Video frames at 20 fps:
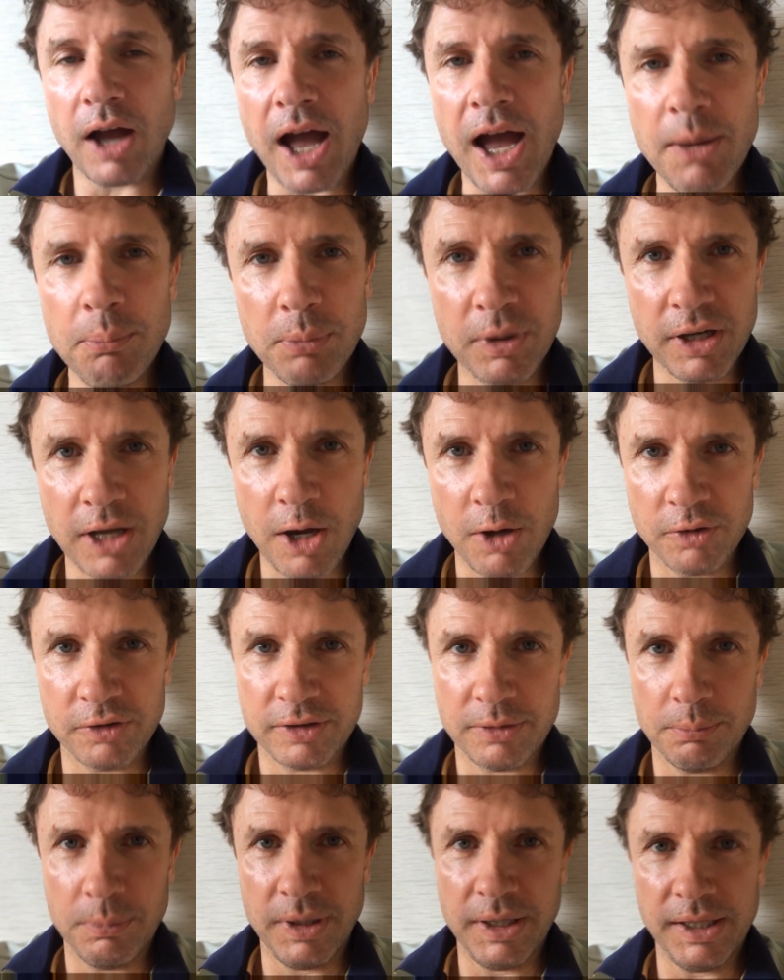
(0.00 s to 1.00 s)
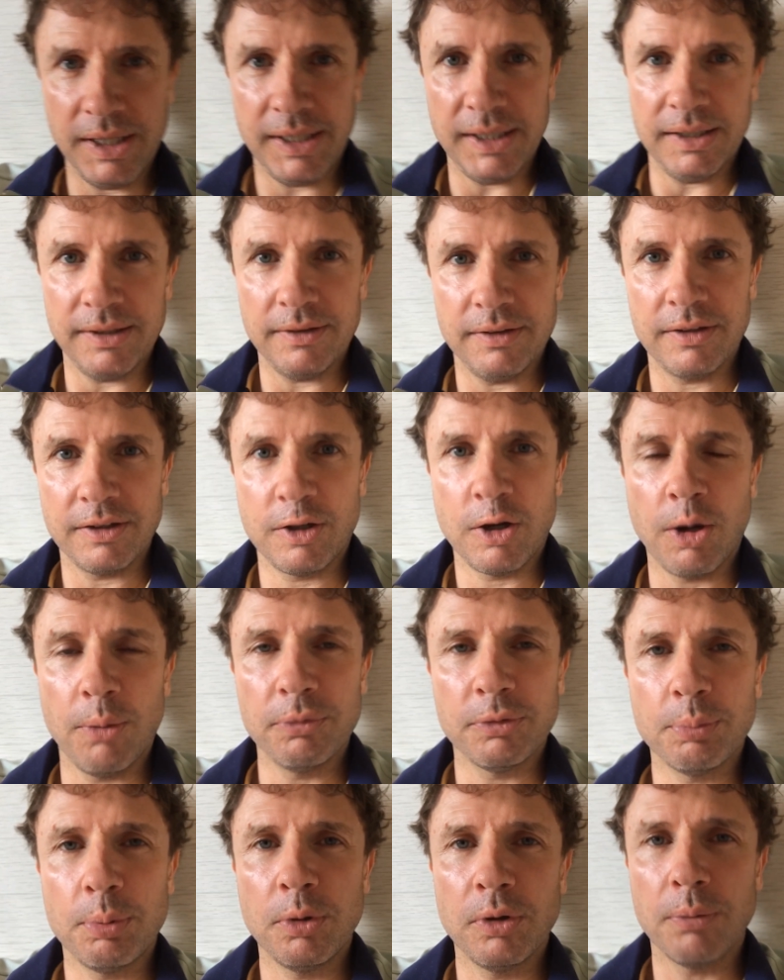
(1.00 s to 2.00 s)
unbeknown to me, the
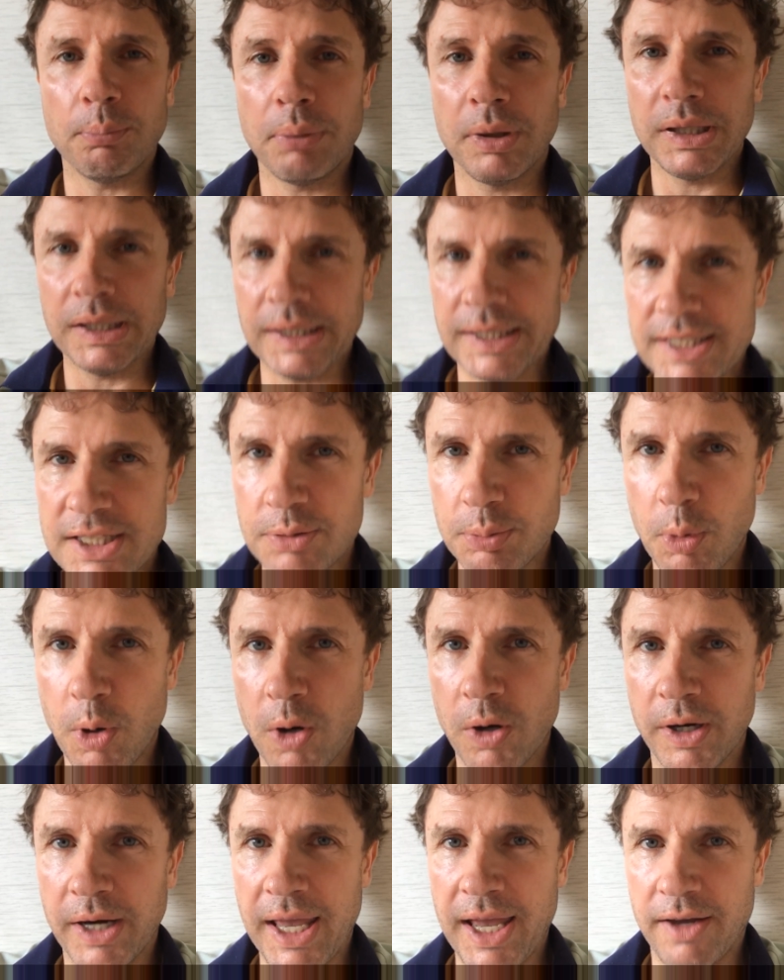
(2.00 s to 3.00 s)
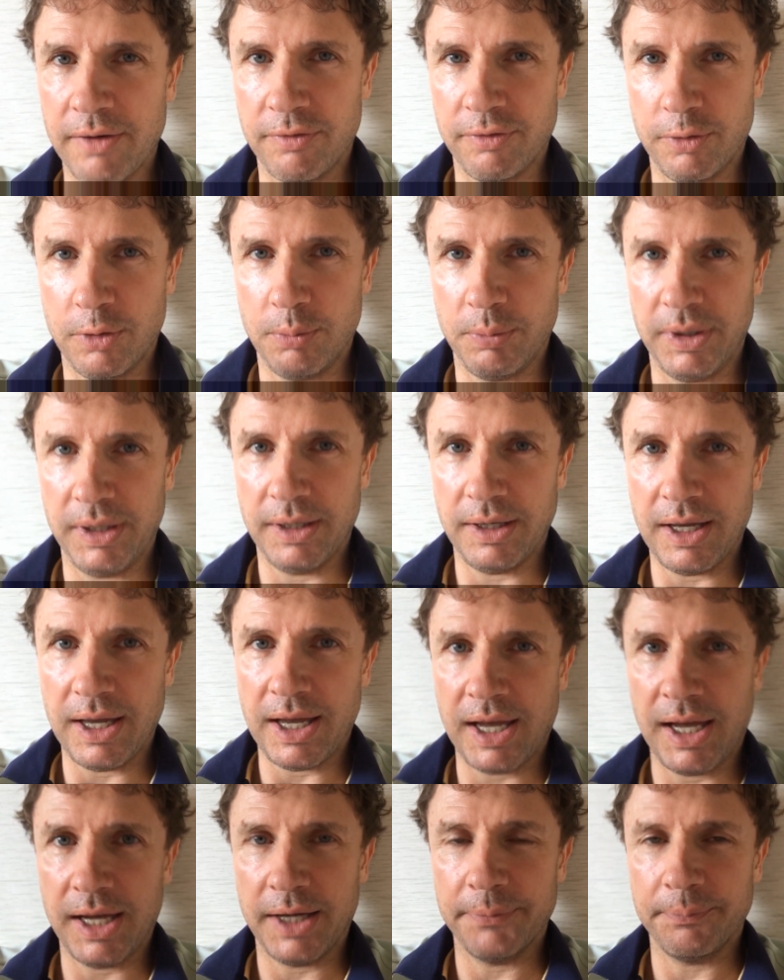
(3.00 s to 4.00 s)
cops put a police warrant out for me.
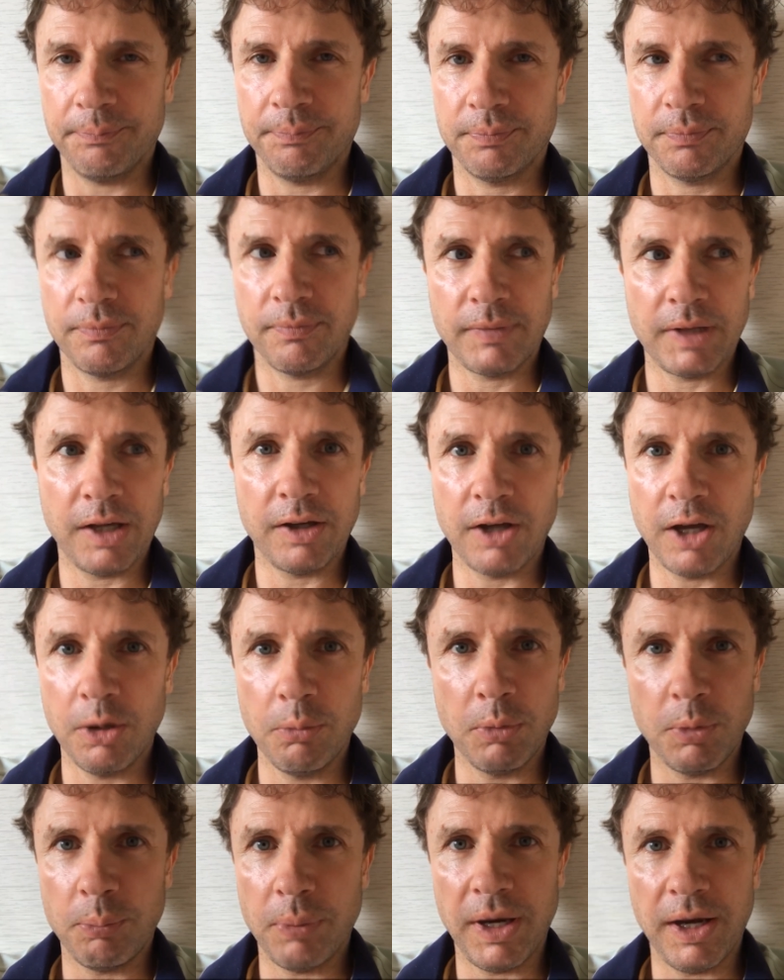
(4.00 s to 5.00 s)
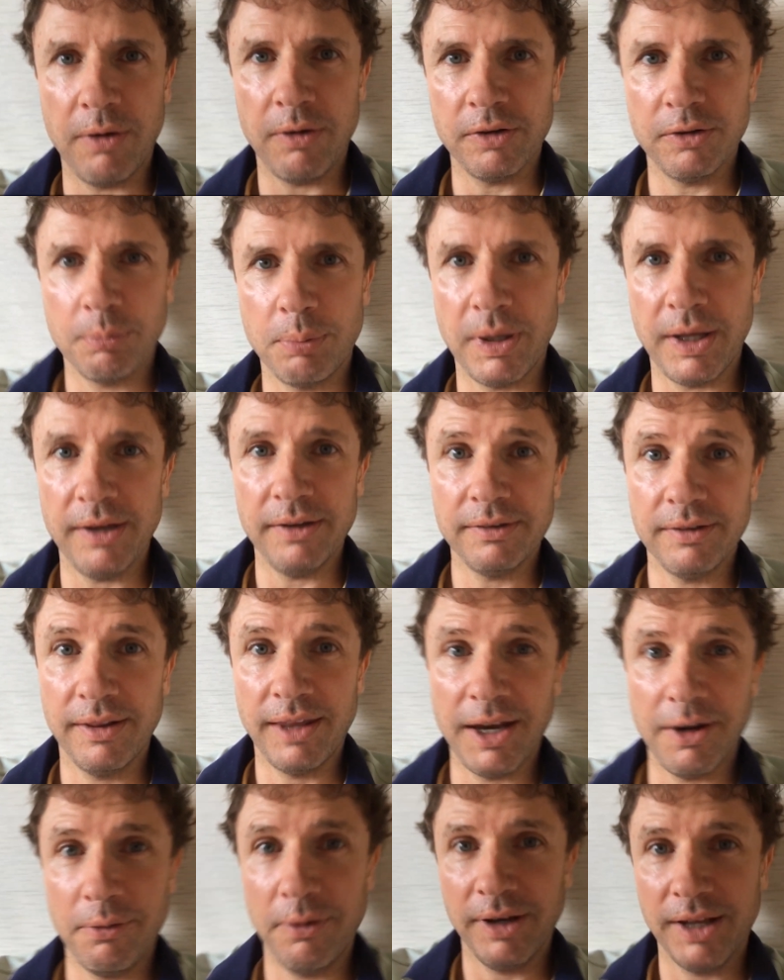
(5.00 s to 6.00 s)
Go to my parents' place
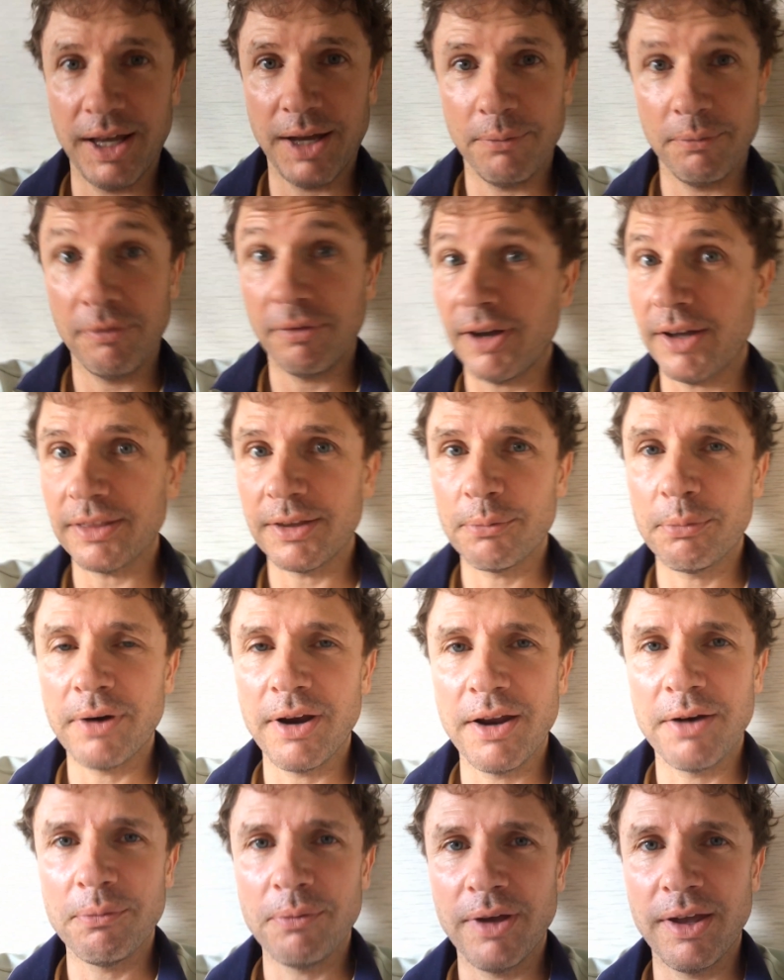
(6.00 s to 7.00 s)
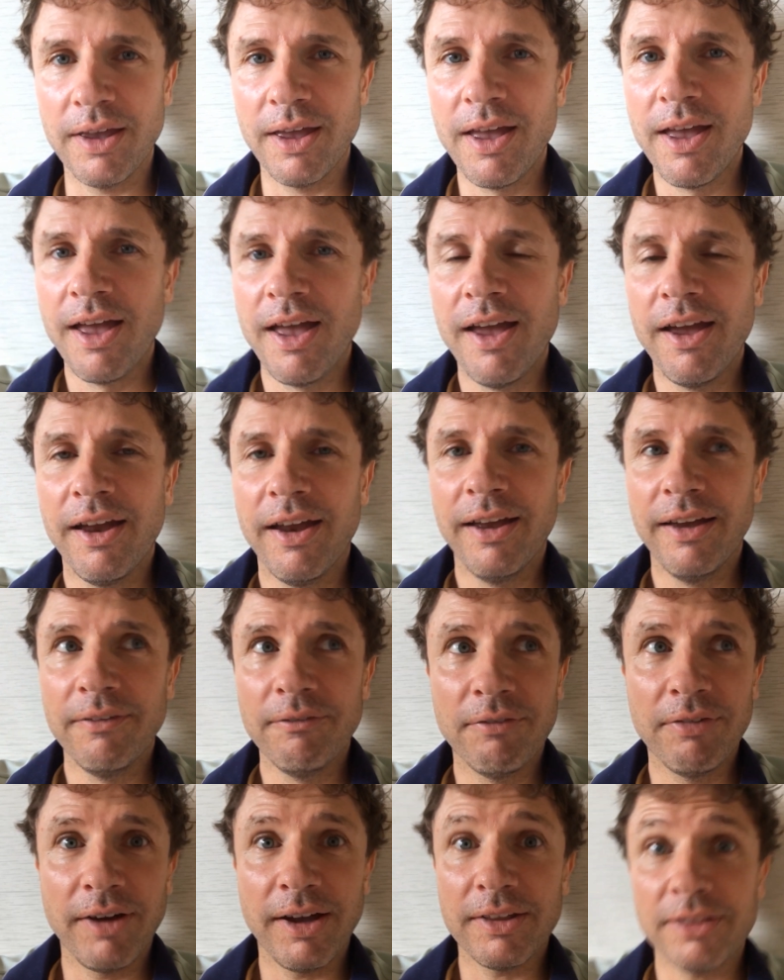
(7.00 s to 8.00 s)
and they ring up. Fuck, they're proud of me.
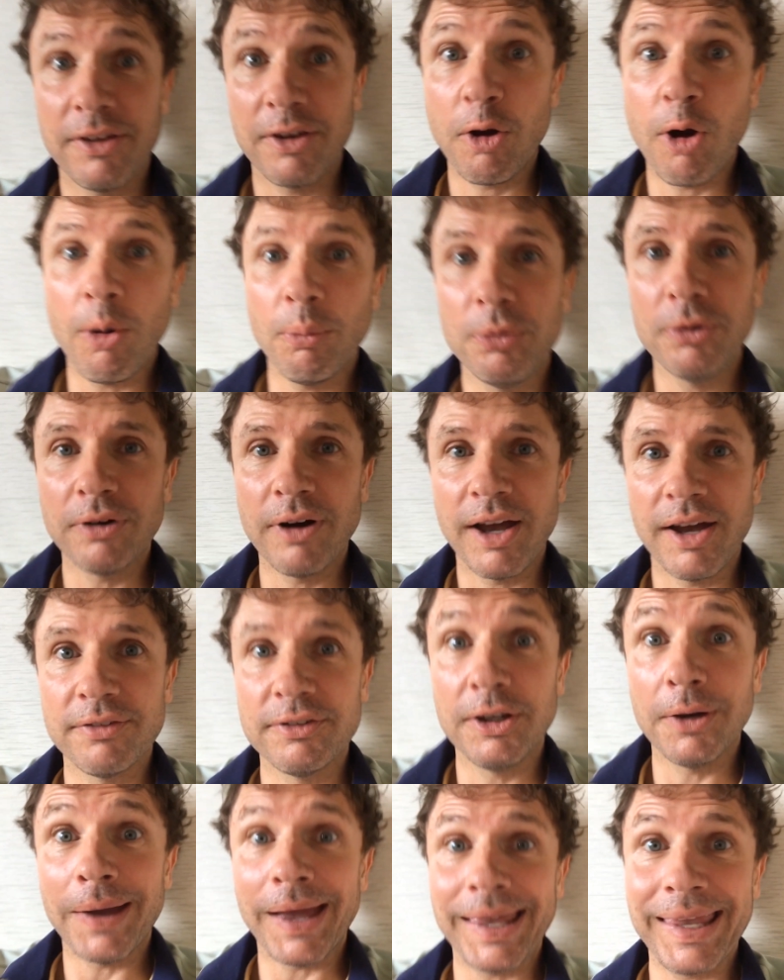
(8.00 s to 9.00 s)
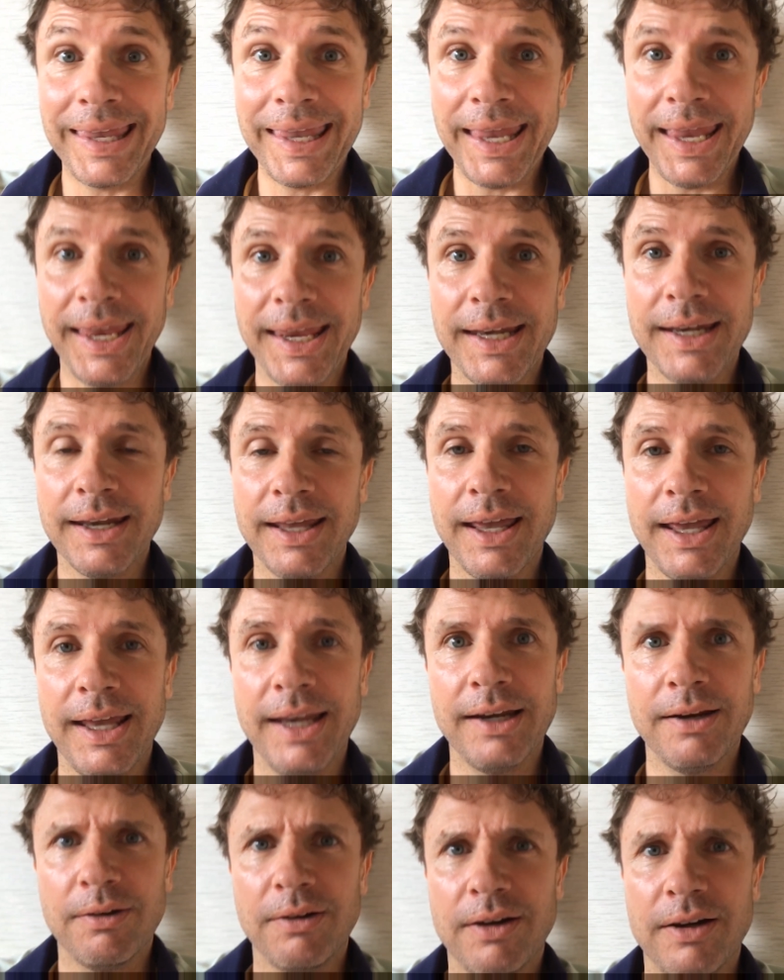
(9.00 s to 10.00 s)
Fuck, the cops are after you again.
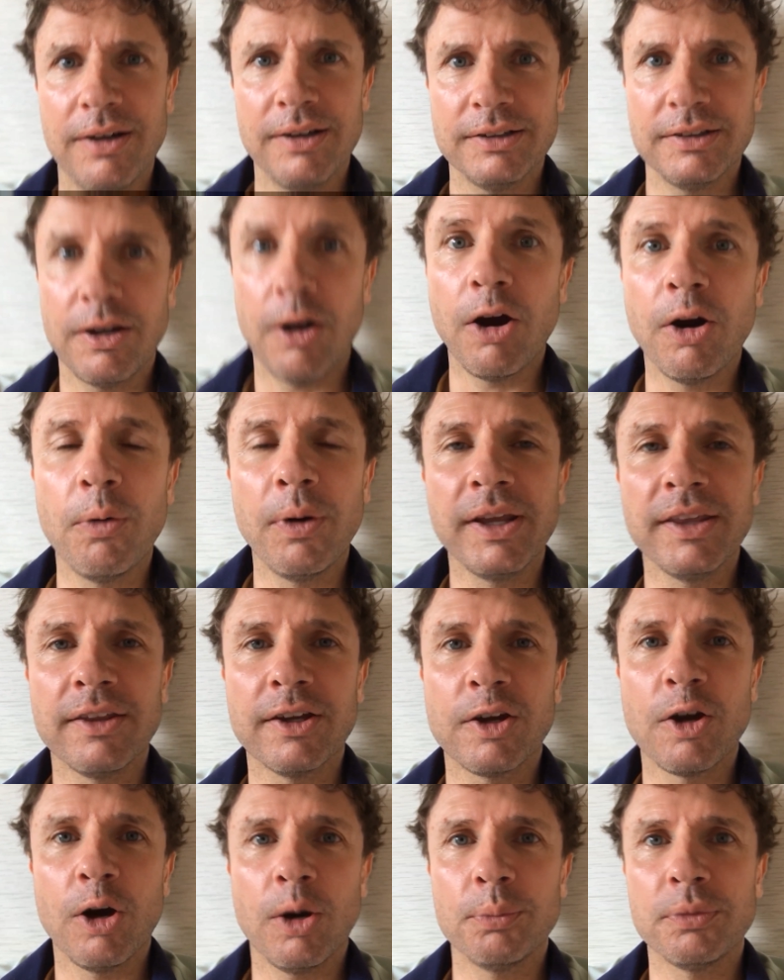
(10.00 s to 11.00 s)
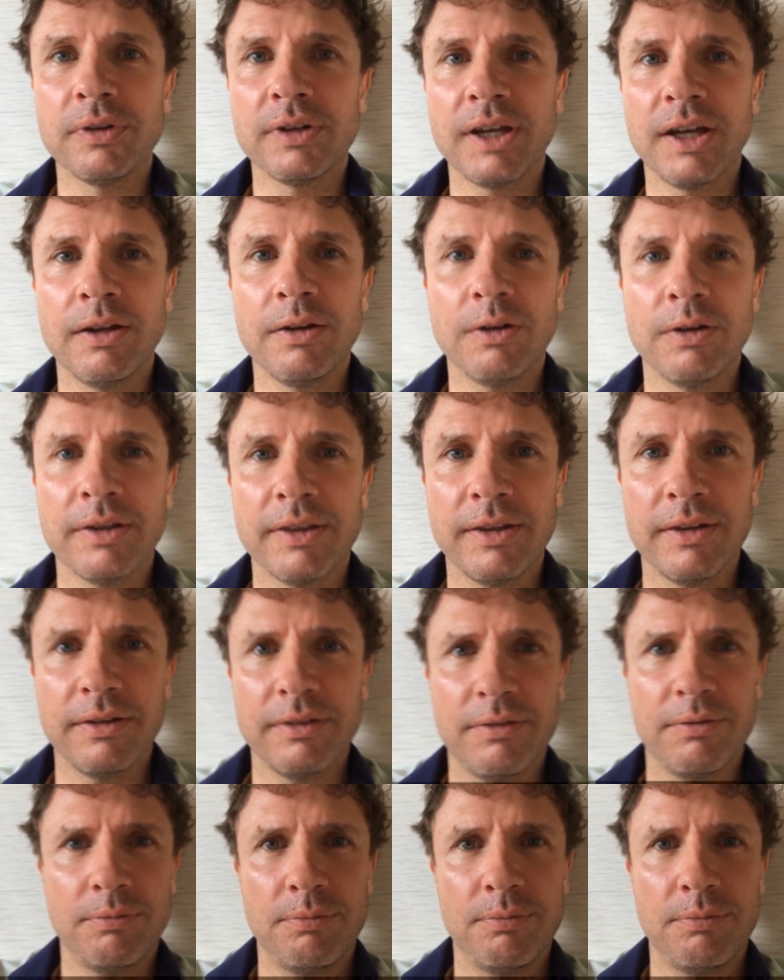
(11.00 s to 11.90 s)
And I ring the cops and go, "Look, the